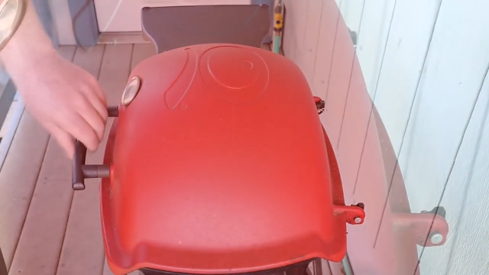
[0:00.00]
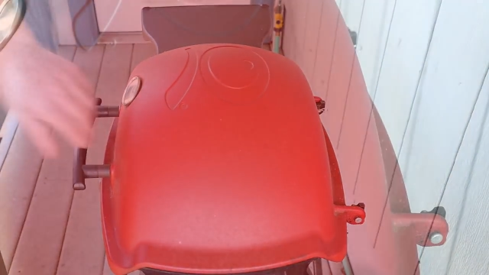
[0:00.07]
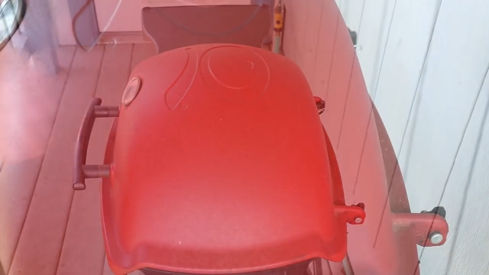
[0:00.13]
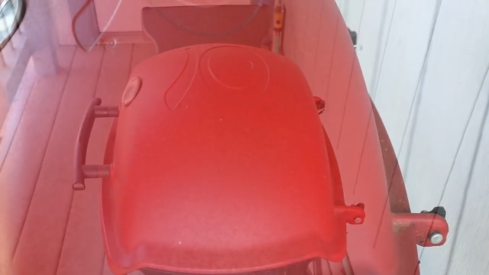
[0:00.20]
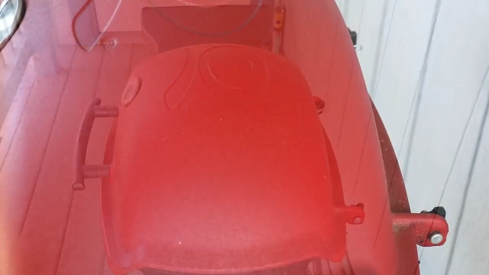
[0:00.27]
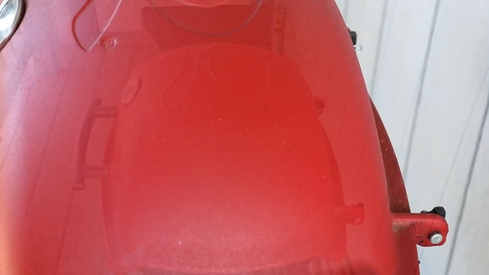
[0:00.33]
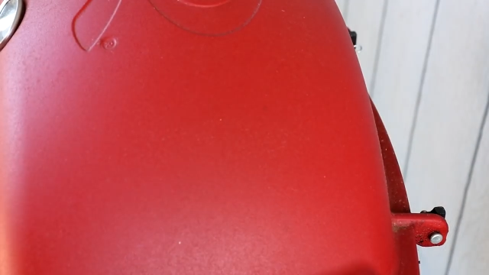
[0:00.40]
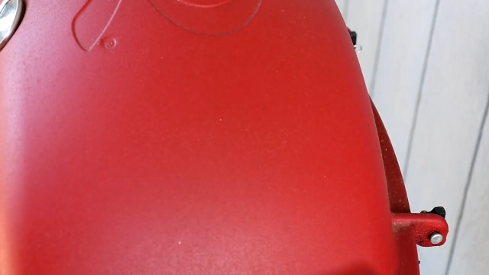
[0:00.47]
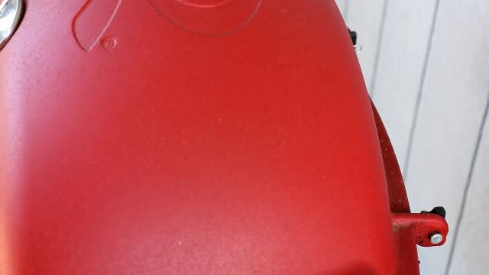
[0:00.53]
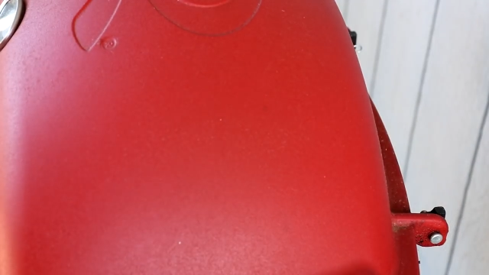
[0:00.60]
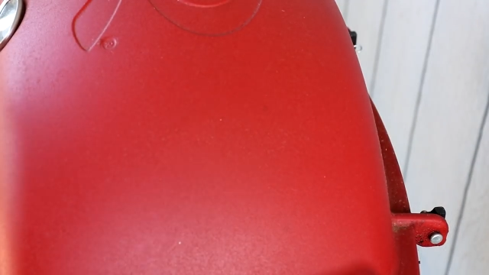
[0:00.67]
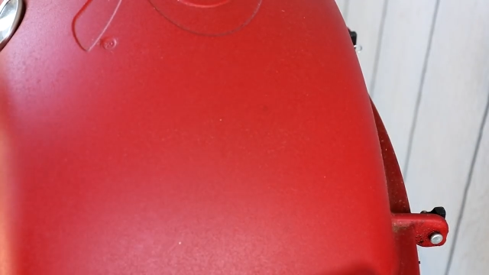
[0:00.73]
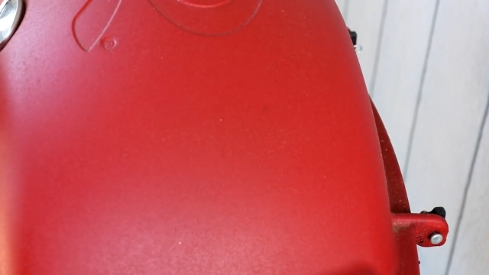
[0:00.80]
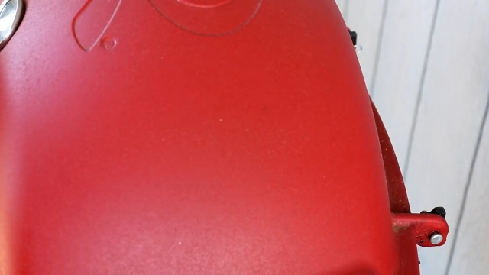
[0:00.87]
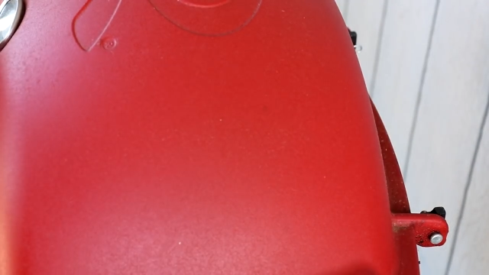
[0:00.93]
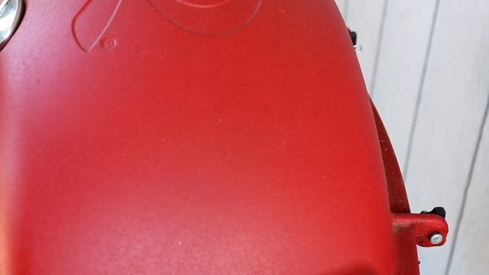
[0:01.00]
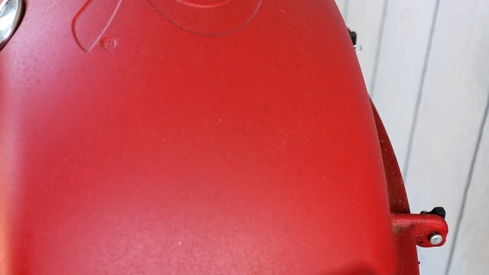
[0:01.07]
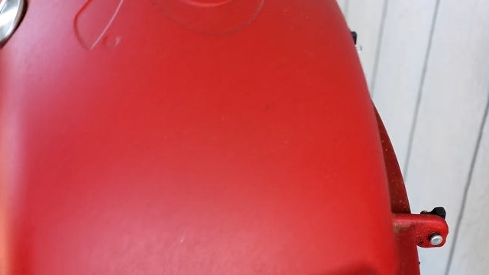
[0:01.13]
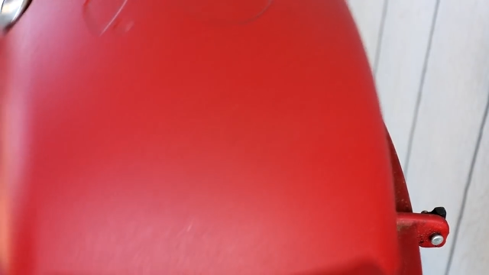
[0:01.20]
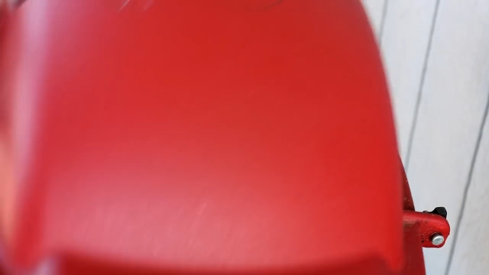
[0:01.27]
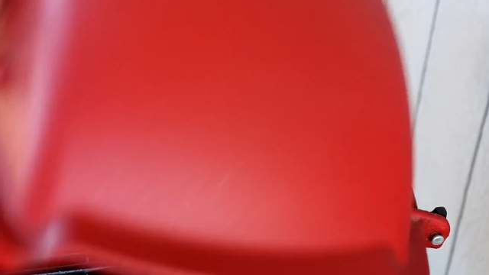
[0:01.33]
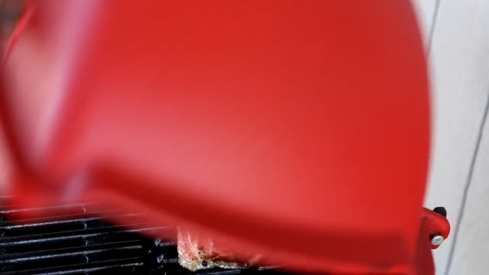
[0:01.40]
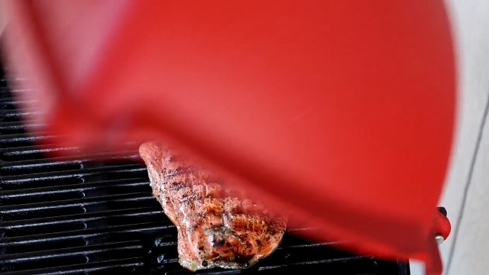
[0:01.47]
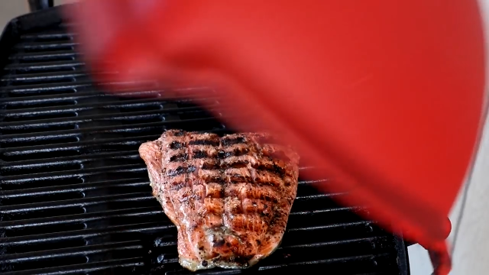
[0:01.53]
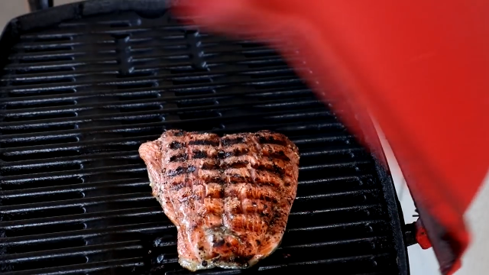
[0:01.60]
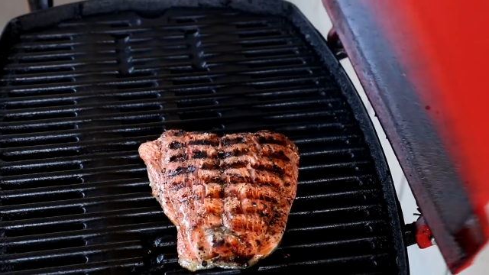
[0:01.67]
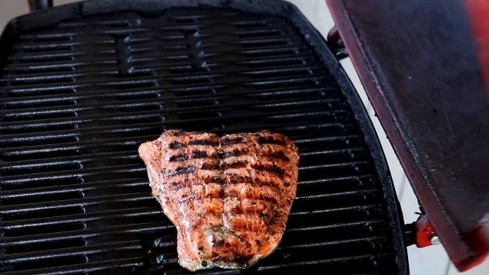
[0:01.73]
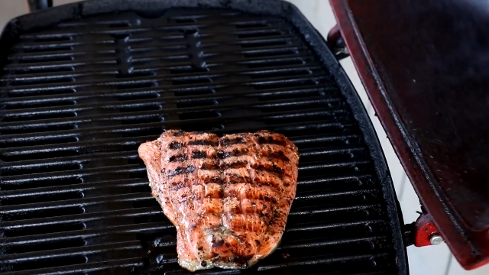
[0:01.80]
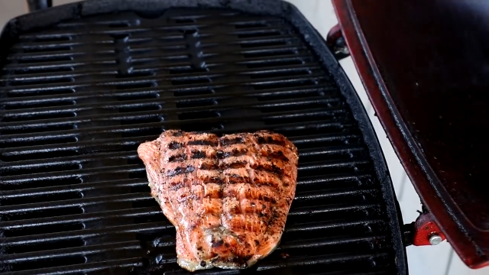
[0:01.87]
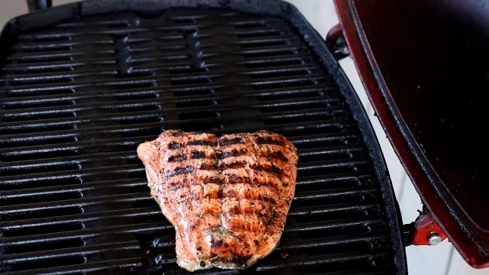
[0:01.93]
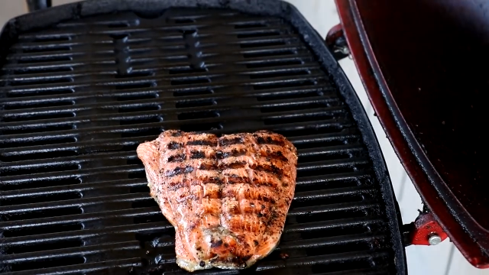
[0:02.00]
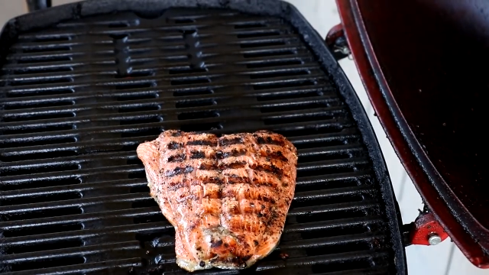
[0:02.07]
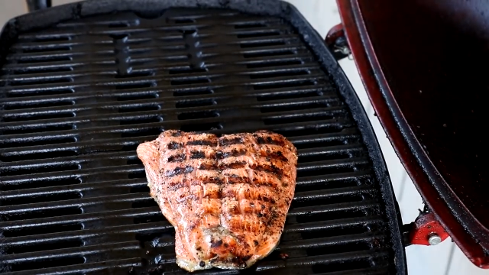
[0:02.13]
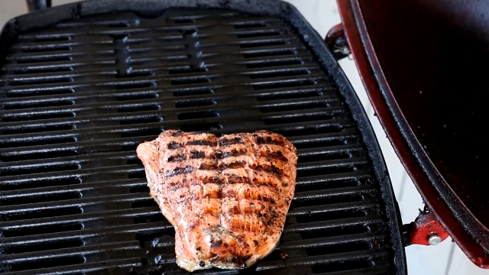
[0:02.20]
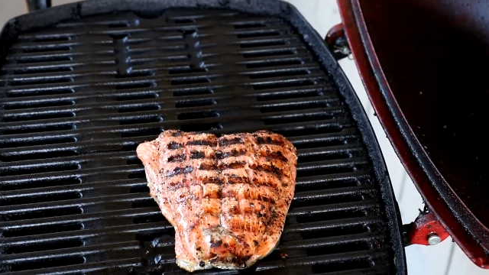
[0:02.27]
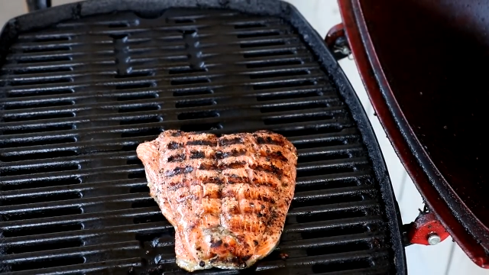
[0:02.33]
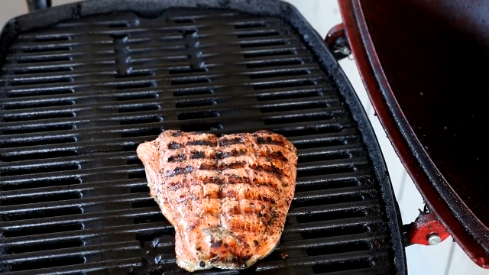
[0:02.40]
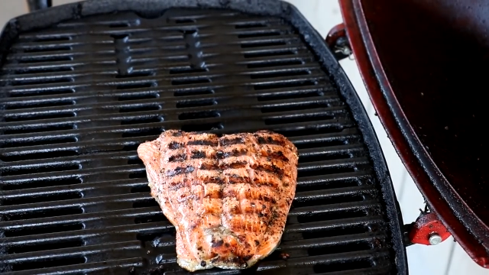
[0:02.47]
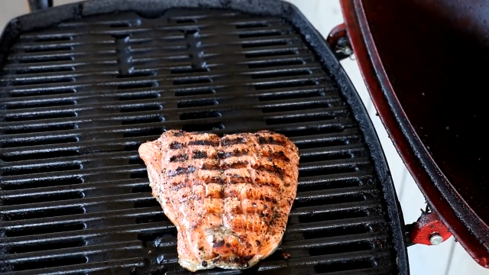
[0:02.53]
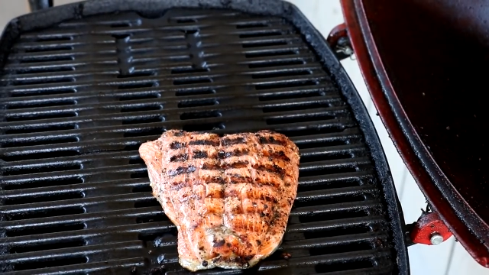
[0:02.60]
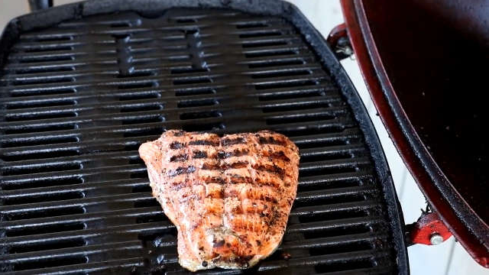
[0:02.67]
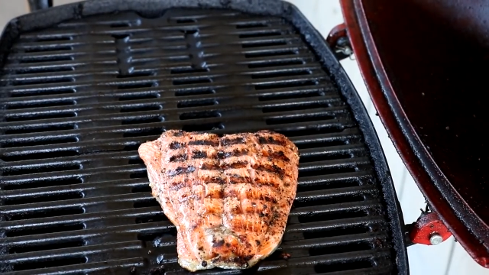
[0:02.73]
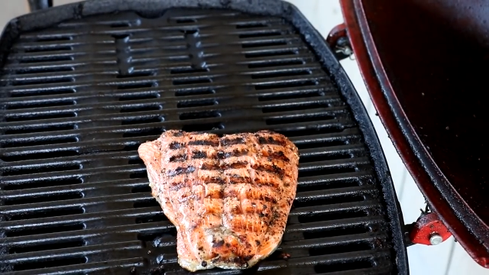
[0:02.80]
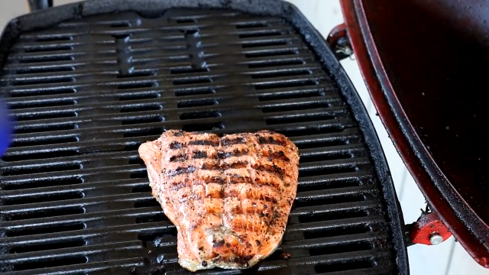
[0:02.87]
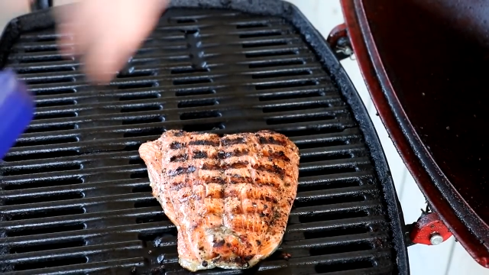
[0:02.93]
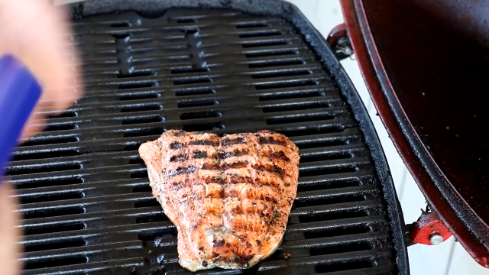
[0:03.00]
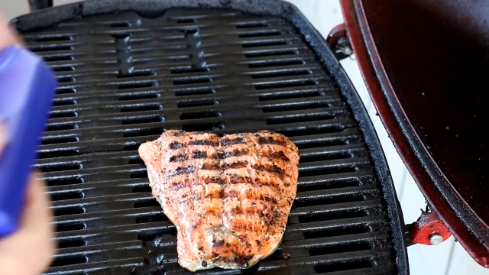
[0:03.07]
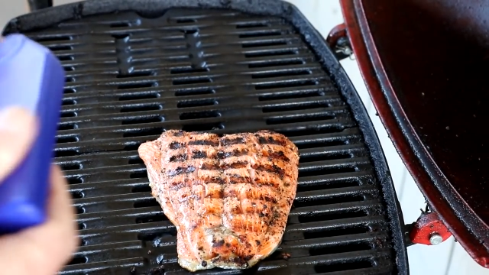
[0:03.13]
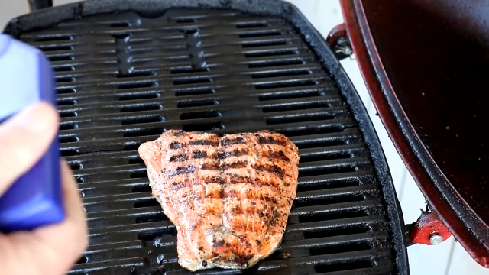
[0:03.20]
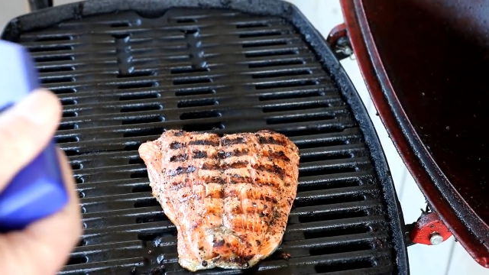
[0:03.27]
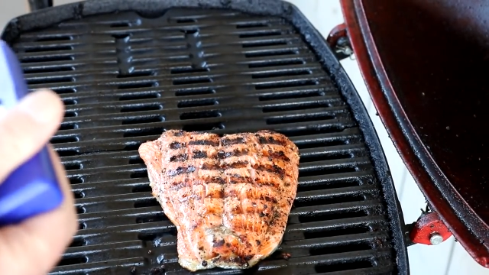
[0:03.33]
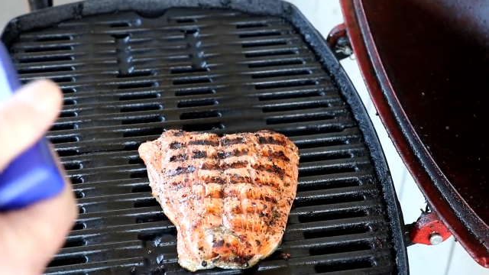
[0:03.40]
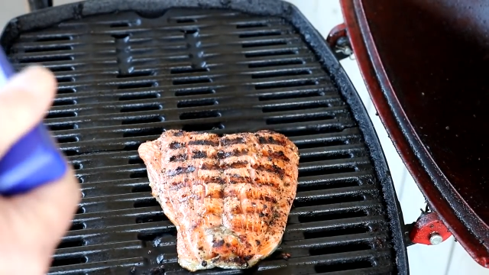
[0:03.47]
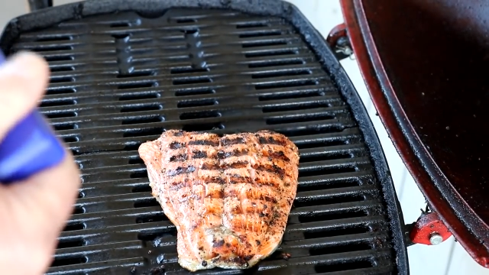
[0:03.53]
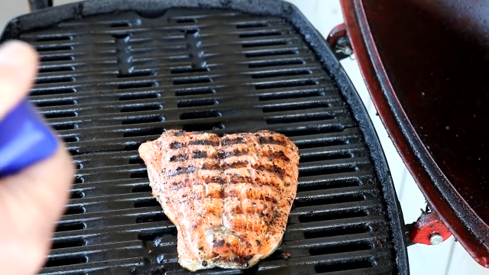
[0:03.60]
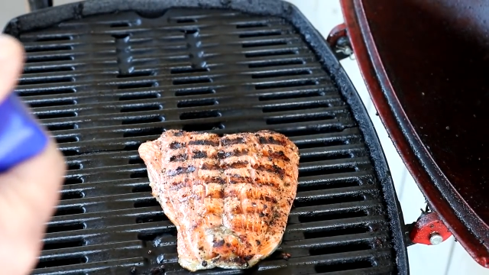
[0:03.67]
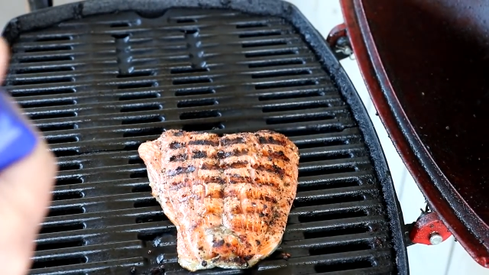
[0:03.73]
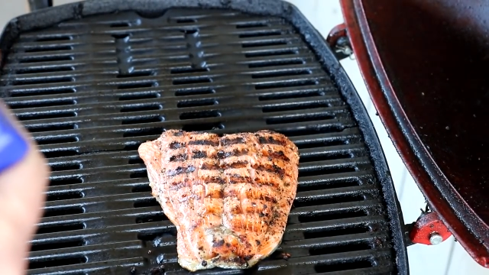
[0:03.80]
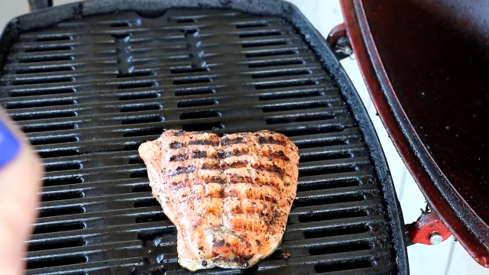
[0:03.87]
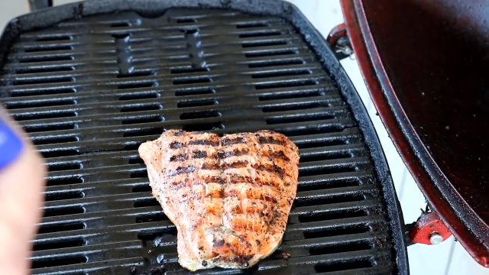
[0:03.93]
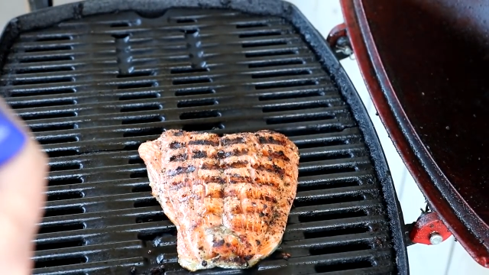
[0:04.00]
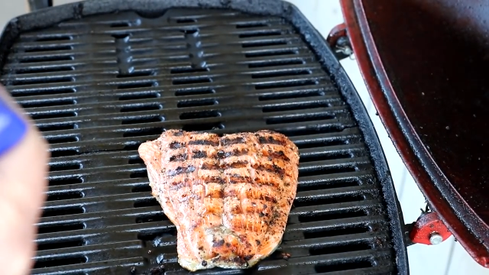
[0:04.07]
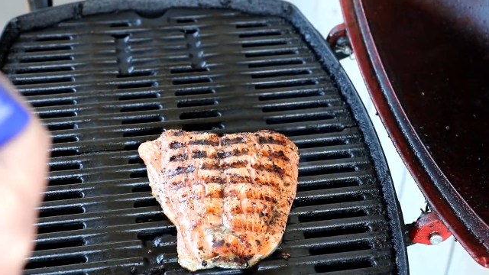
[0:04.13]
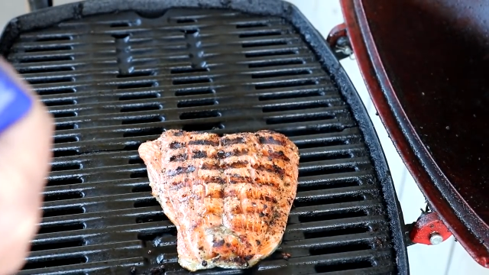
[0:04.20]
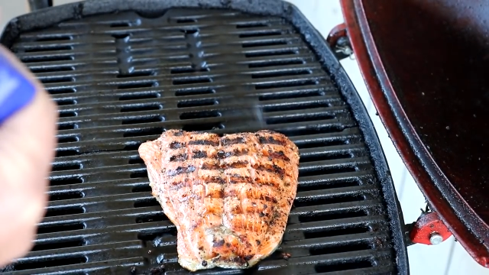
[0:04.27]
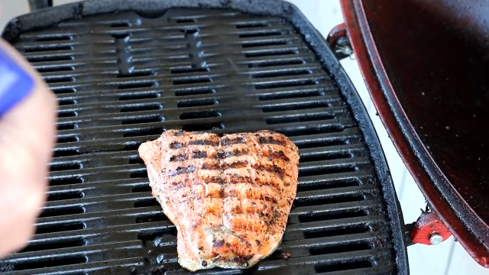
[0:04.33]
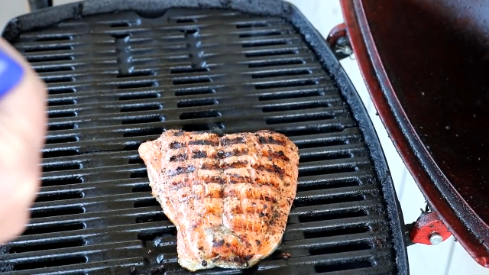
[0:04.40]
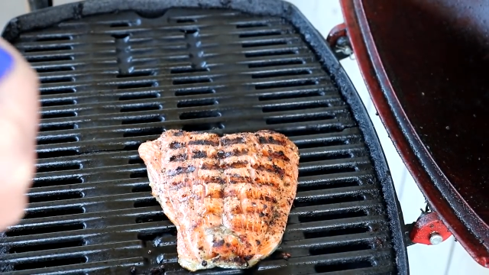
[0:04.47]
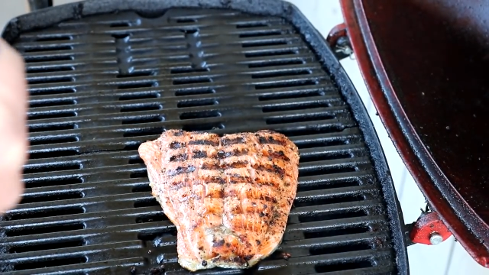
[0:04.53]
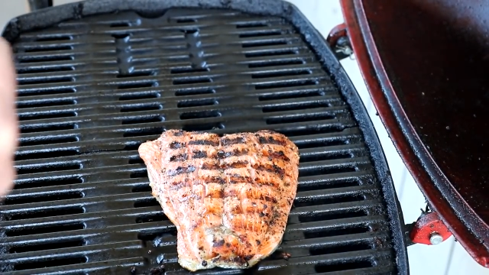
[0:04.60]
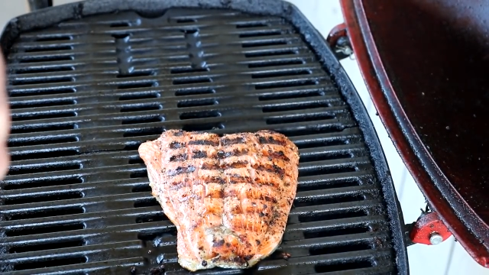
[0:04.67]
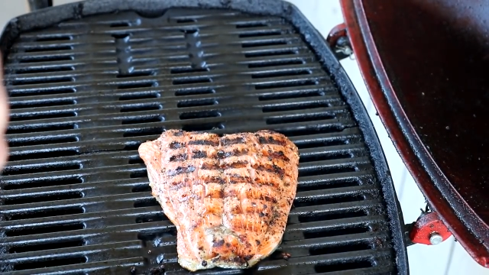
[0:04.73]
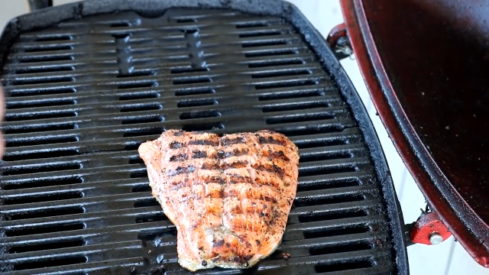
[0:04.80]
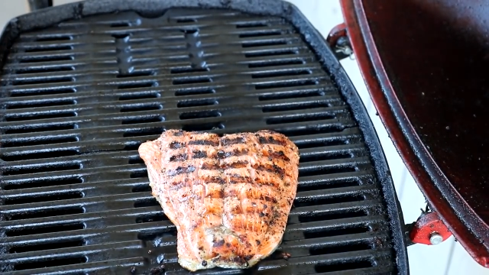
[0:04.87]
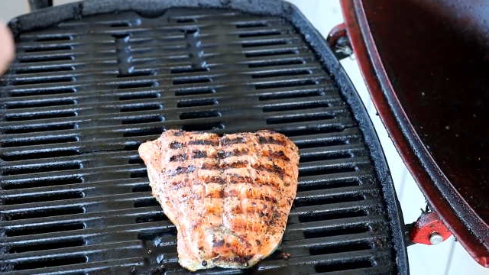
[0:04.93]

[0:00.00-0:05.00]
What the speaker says: [unreadable: no face in view]